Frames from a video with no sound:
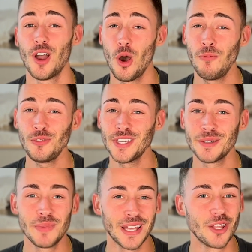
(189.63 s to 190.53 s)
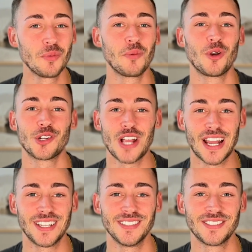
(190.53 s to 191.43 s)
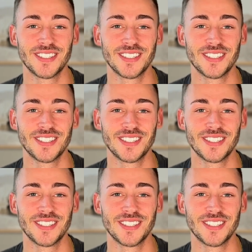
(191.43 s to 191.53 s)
hopefully being a little bit more attractive.